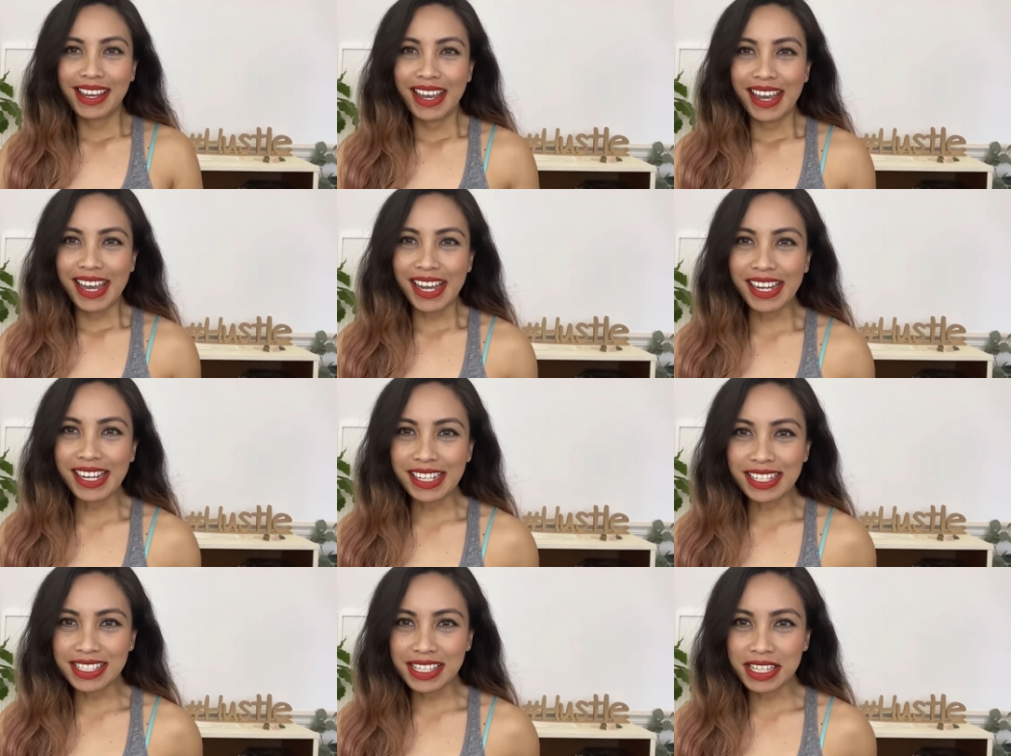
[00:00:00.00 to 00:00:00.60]
Hey
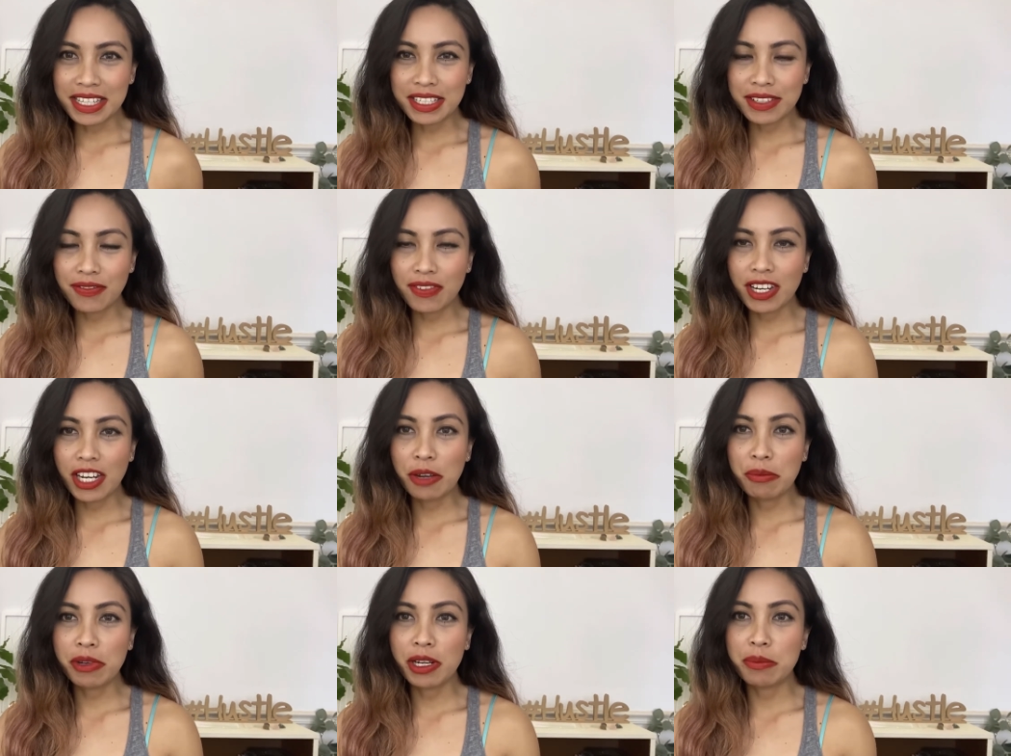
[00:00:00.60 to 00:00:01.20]
guys, in this
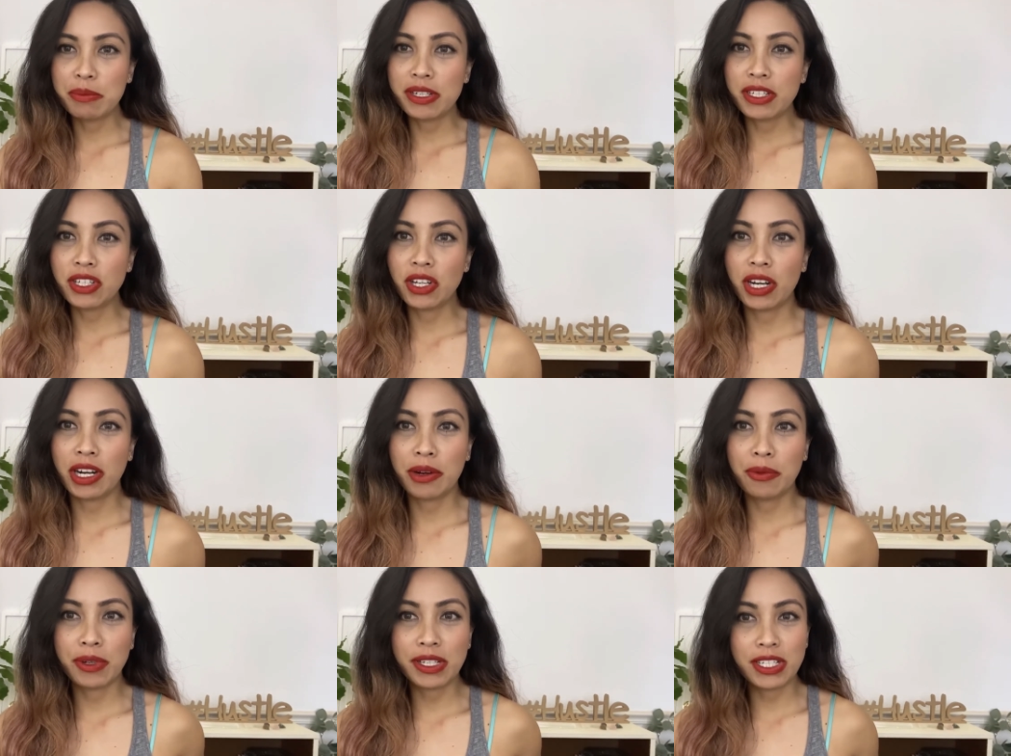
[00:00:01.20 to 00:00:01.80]
video I'm going to be
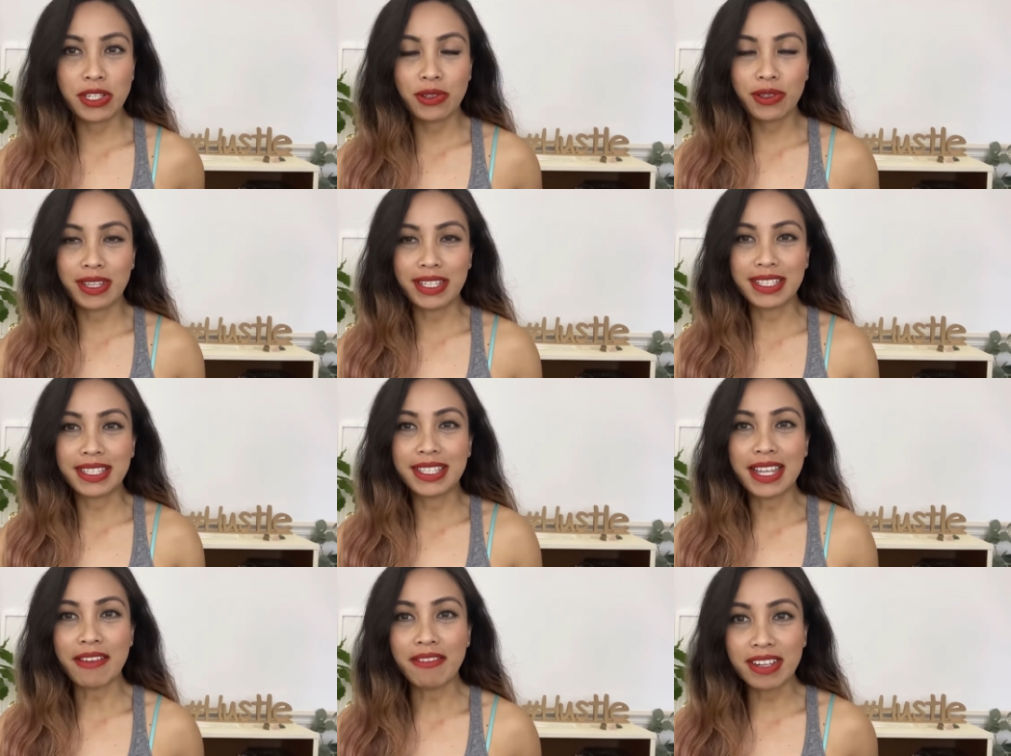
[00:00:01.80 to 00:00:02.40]
sharing with you the
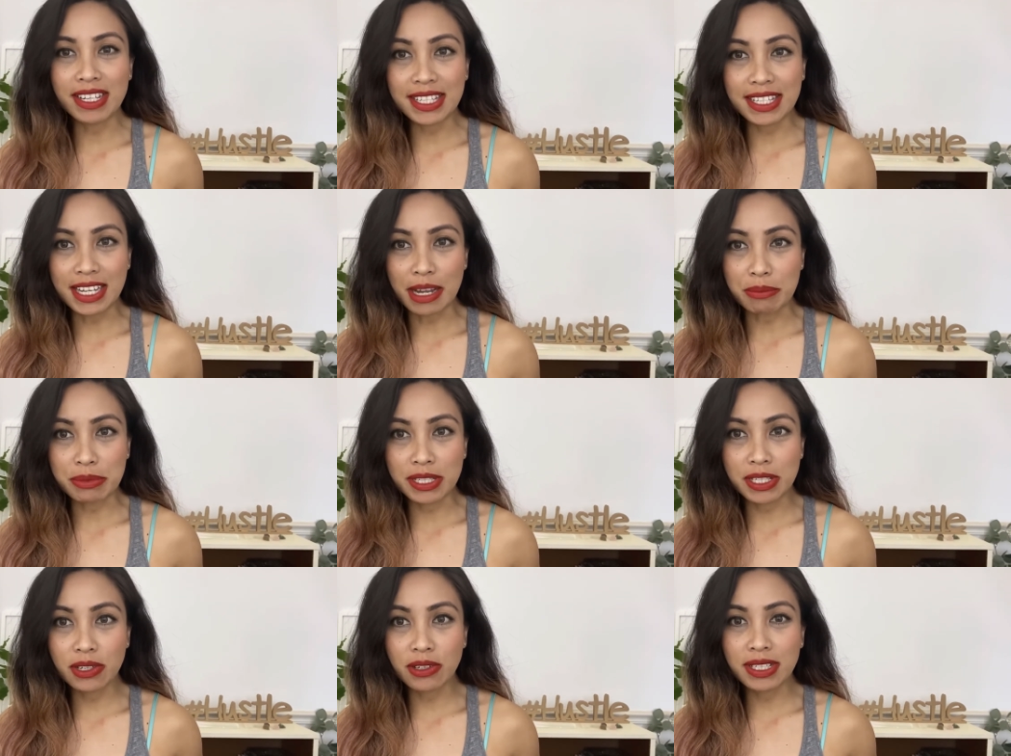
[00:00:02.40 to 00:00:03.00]
7
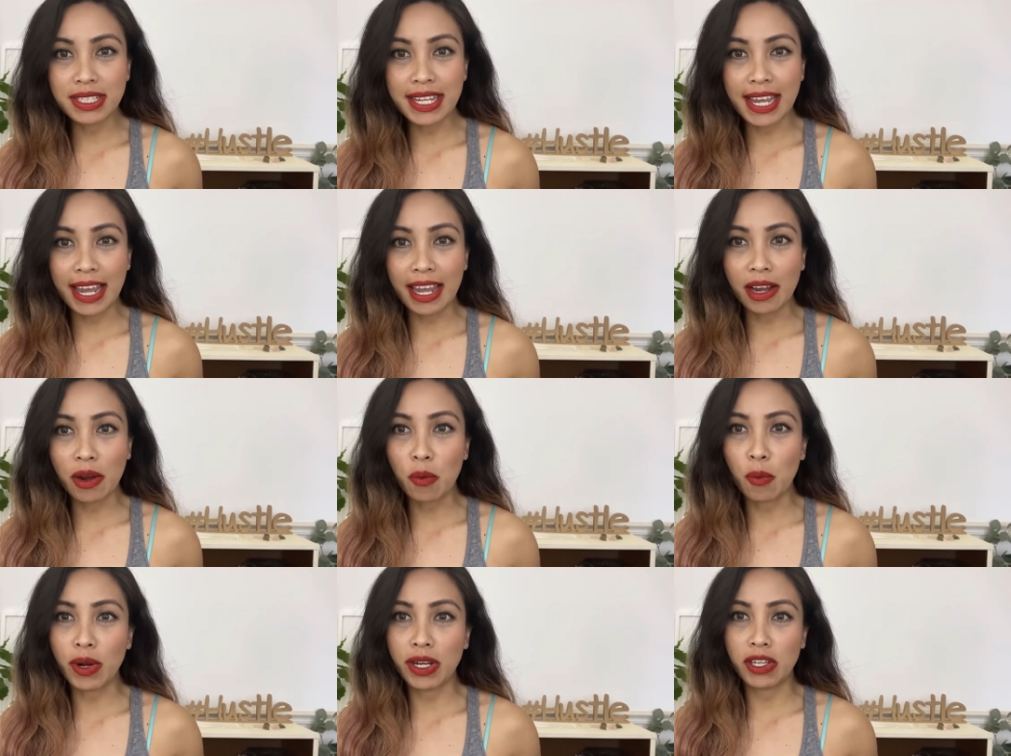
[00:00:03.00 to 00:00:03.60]
steps to
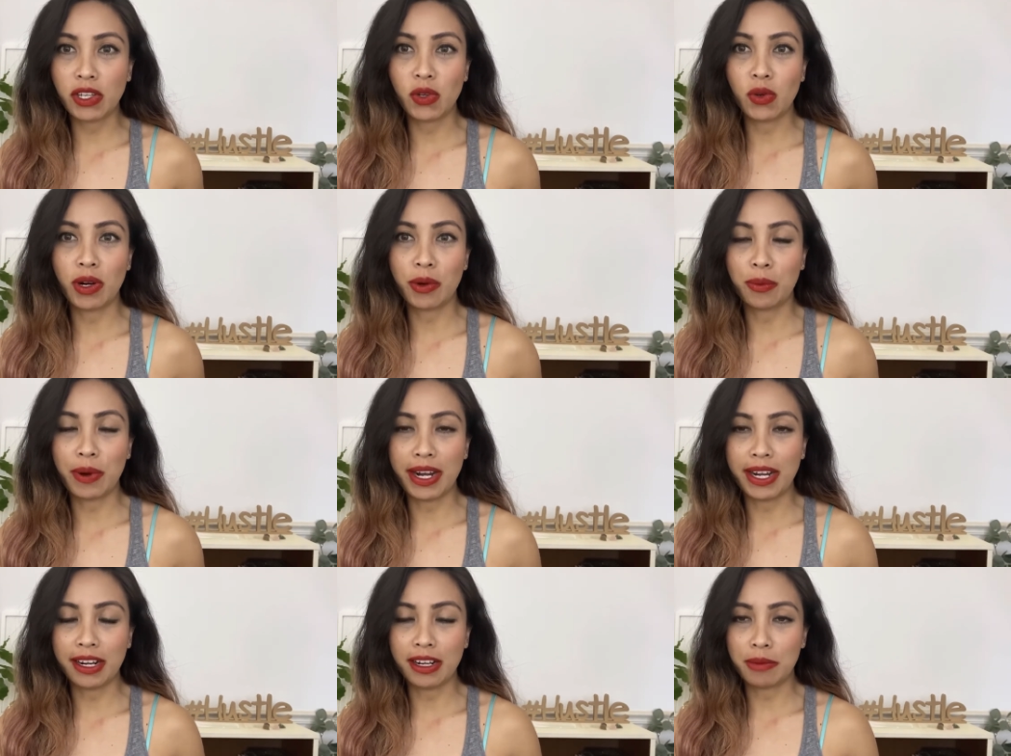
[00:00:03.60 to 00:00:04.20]
take when you are
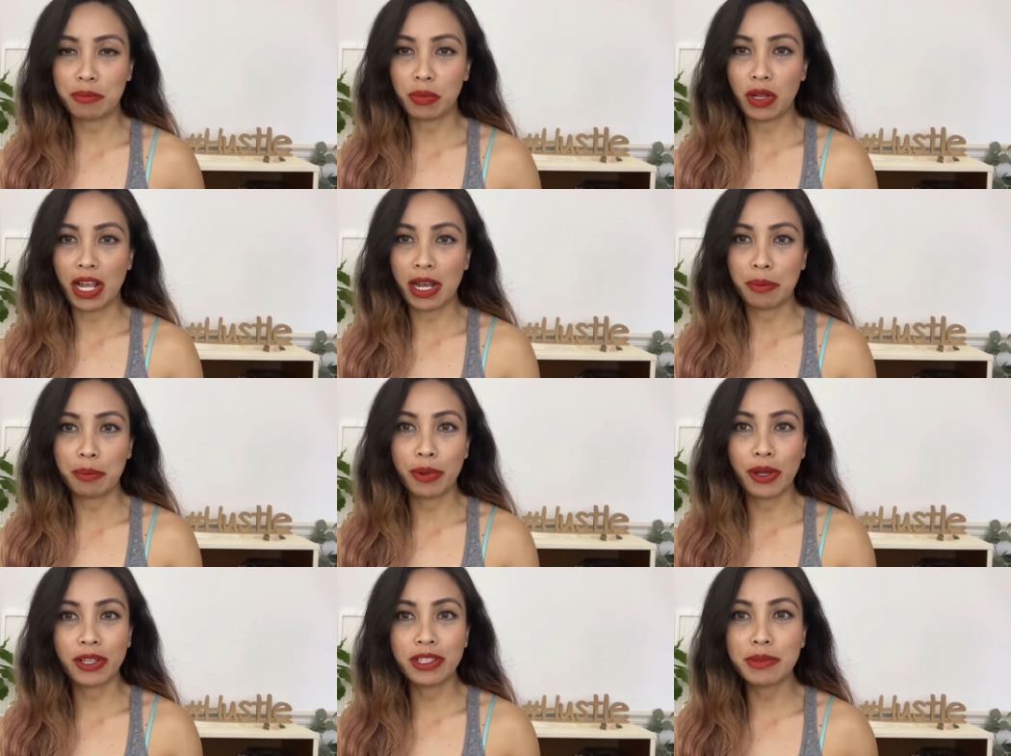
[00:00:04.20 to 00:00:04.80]
writing a
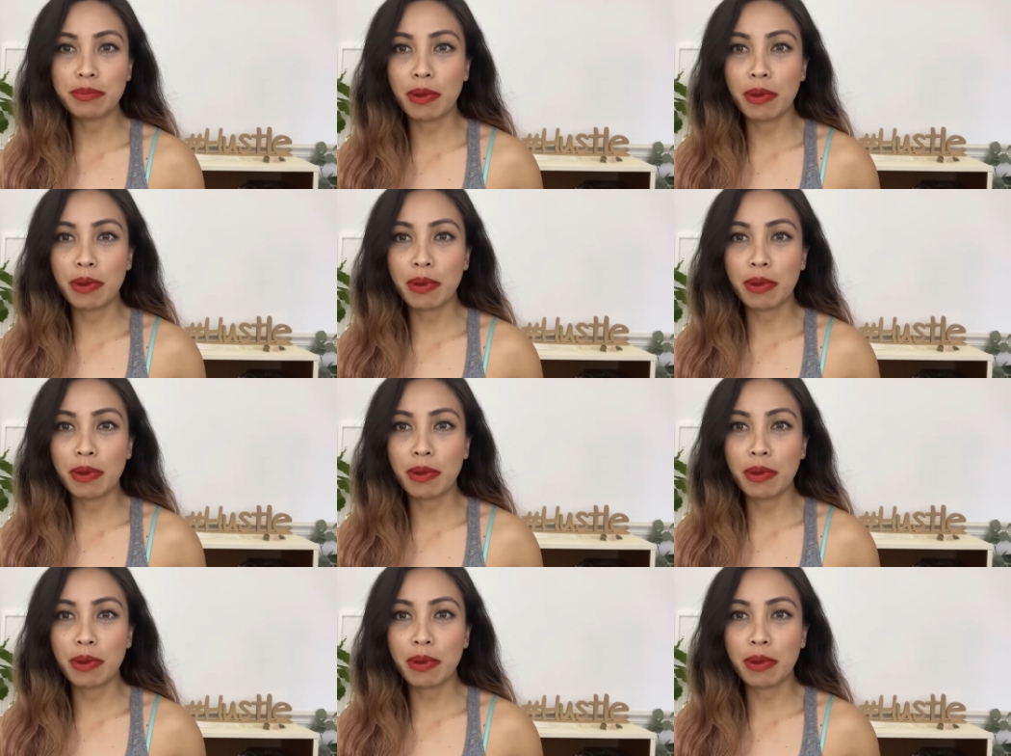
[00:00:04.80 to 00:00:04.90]
blog post.